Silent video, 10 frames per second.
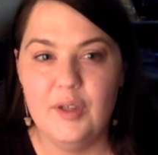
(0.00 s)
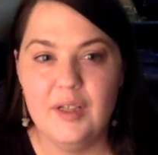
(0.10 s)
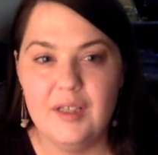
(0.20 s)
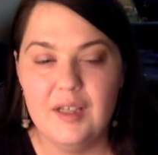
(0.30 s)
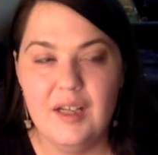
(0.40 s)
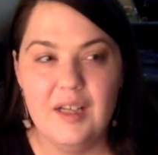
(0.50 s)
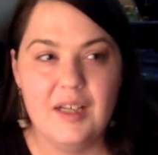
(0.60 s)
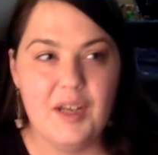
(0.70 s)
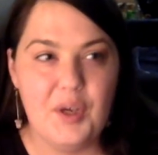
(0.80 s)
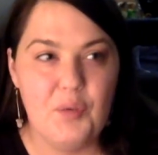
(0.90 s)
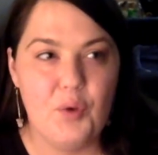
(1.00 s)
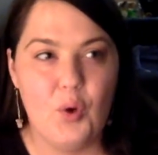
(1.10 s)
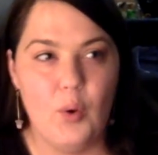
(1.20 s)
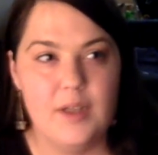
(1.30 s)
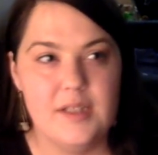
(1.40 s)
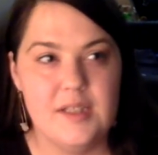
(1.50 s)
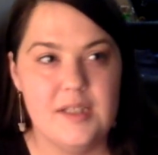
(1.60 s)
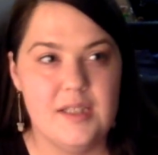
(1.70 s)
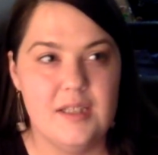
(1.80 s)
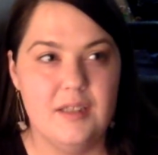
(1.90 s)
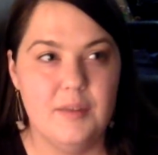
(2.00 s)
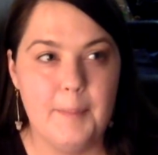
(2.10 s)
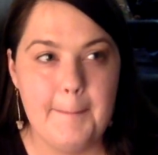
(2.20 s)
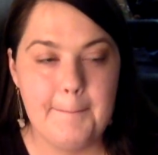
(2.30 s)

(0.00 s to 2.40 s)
and getting requests and